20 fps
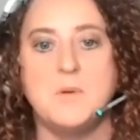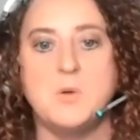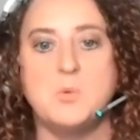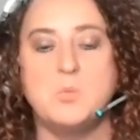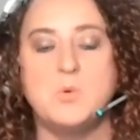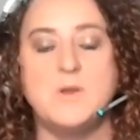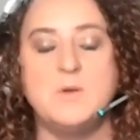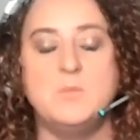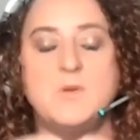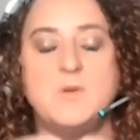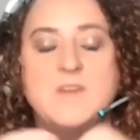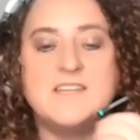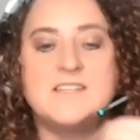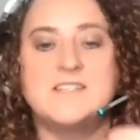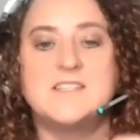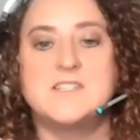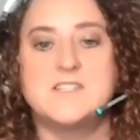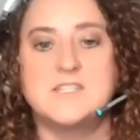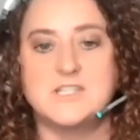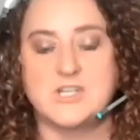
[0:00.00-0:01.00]
But when we
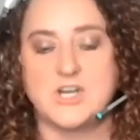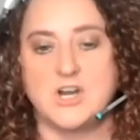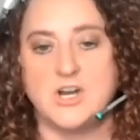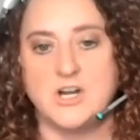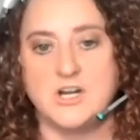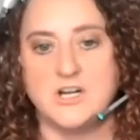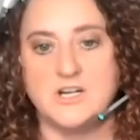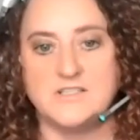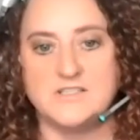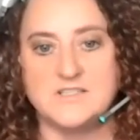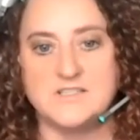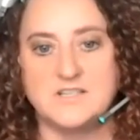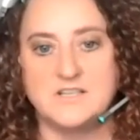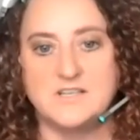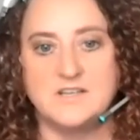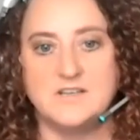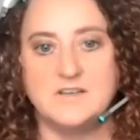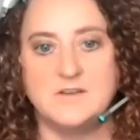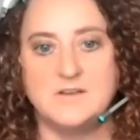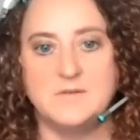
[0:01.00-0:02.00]
start
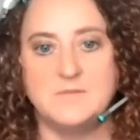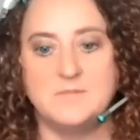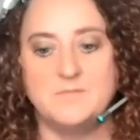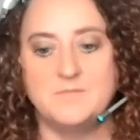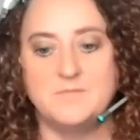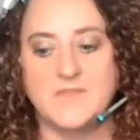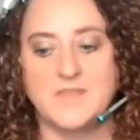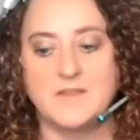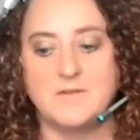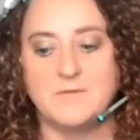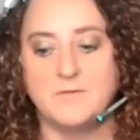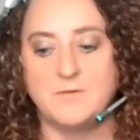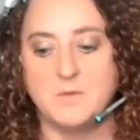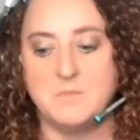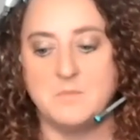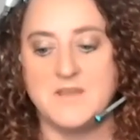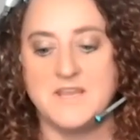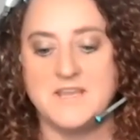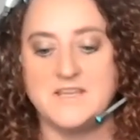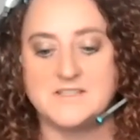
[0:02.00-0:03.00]

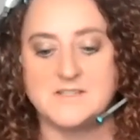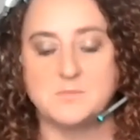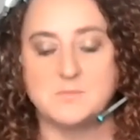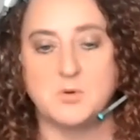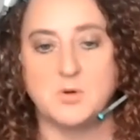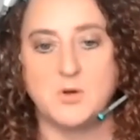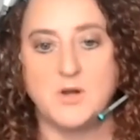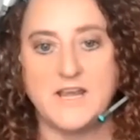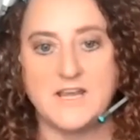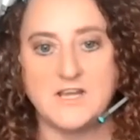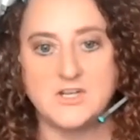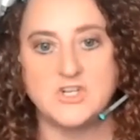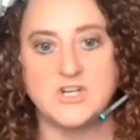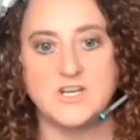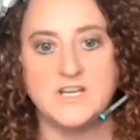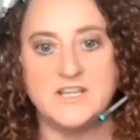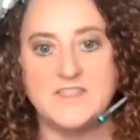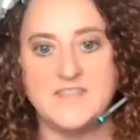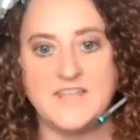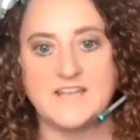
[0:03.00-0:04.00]
from
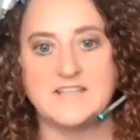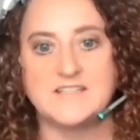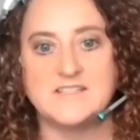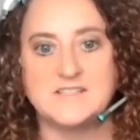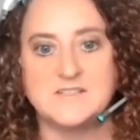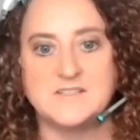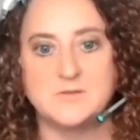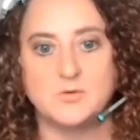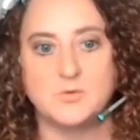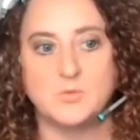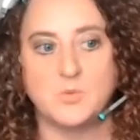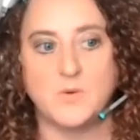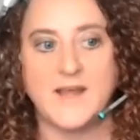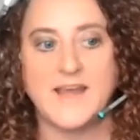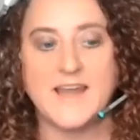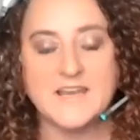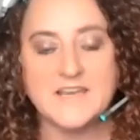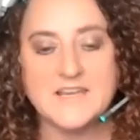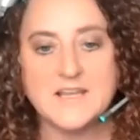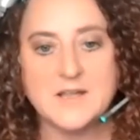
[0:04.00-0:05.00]
inspiration that's
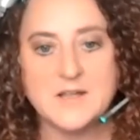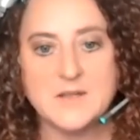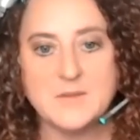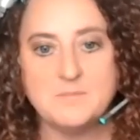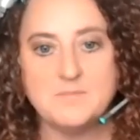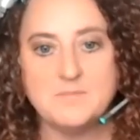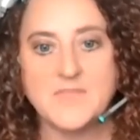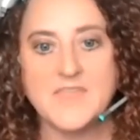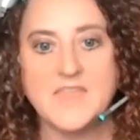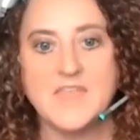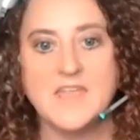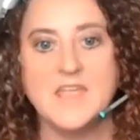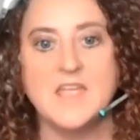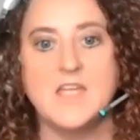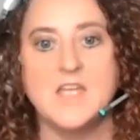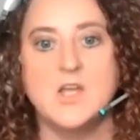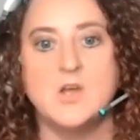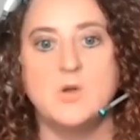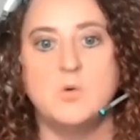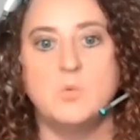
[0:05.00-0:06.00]
random,
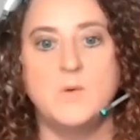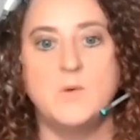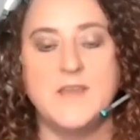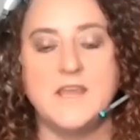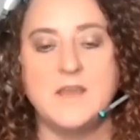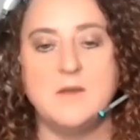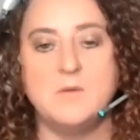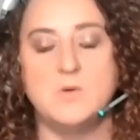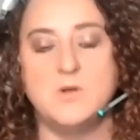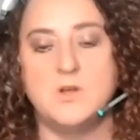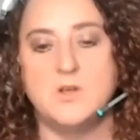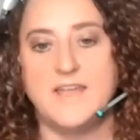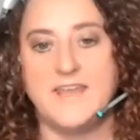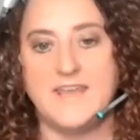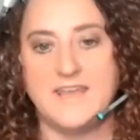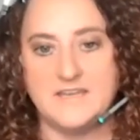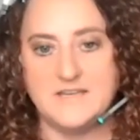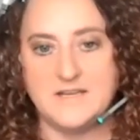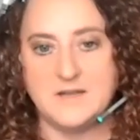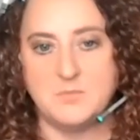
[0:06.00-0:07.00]
we will
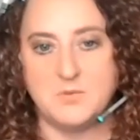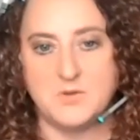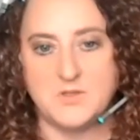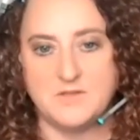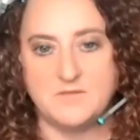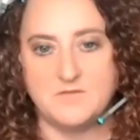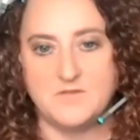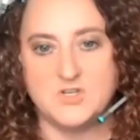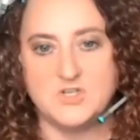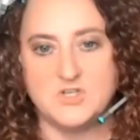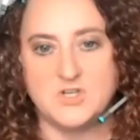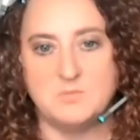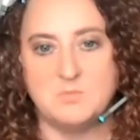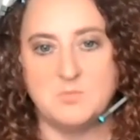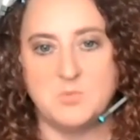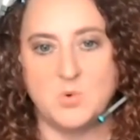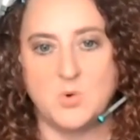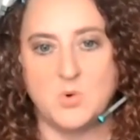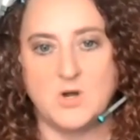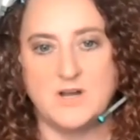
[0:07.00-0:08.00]
end up with a
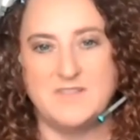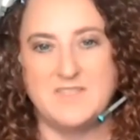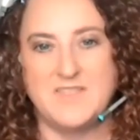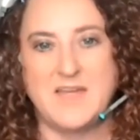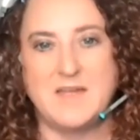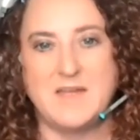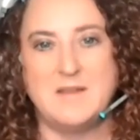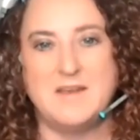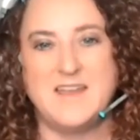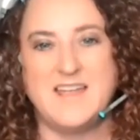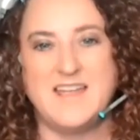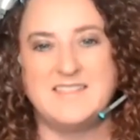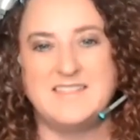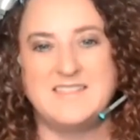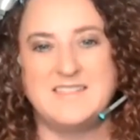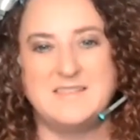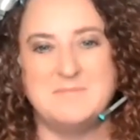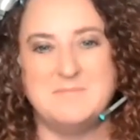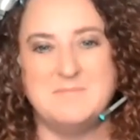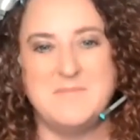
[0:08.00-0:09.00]
vision board that
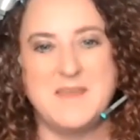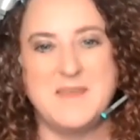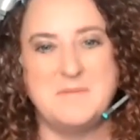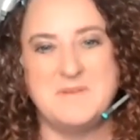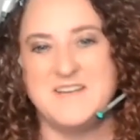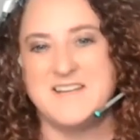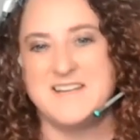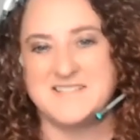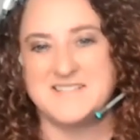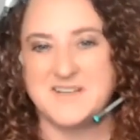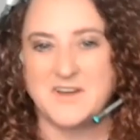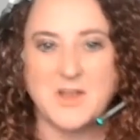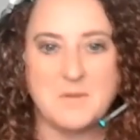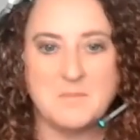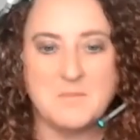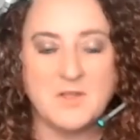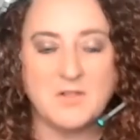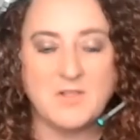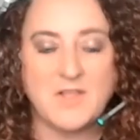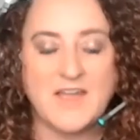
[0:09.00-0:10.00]
maybe doesn't
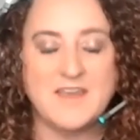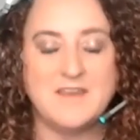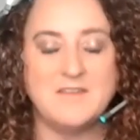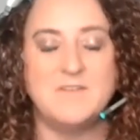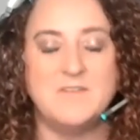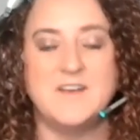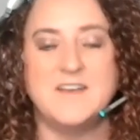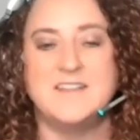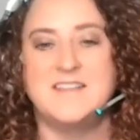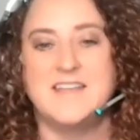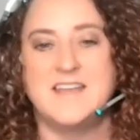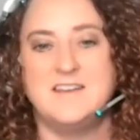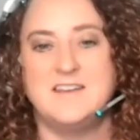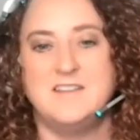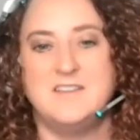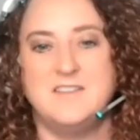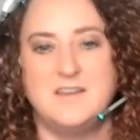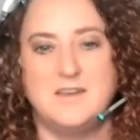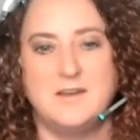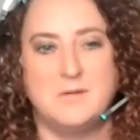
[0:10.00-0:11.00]
come to life. And at the
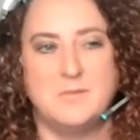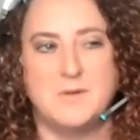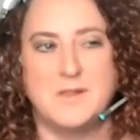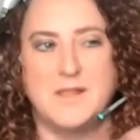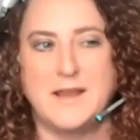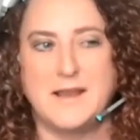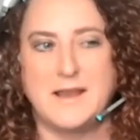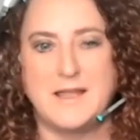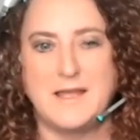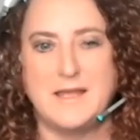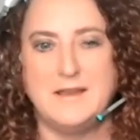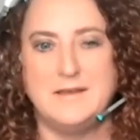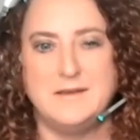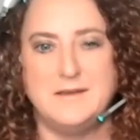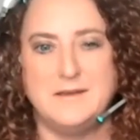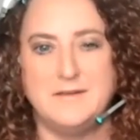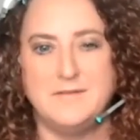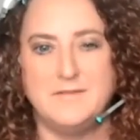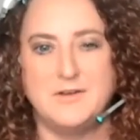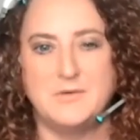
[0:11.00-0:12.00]
end of the year, we're like, I
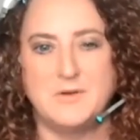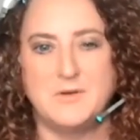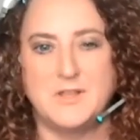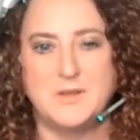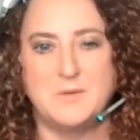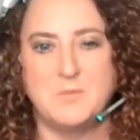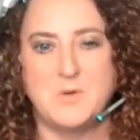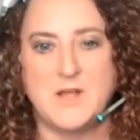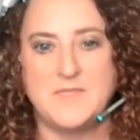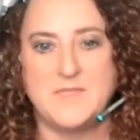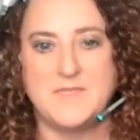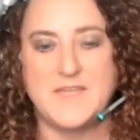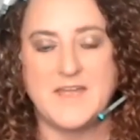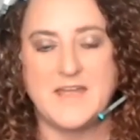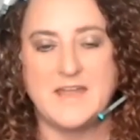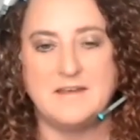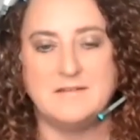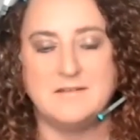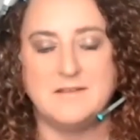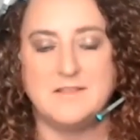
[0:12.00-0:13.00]
didn't even really want
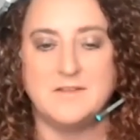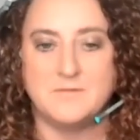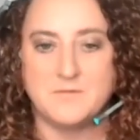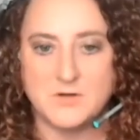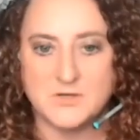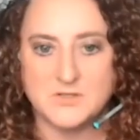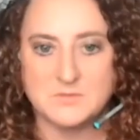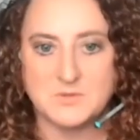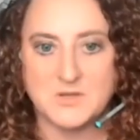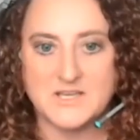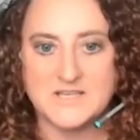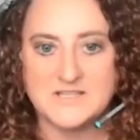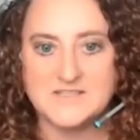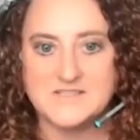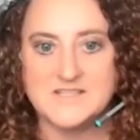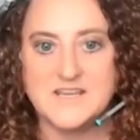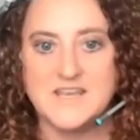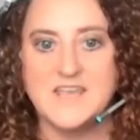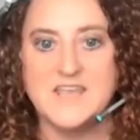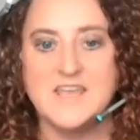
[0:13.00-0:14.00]
that in the first
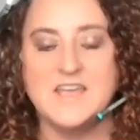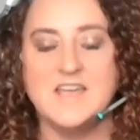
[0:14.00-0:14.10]
place.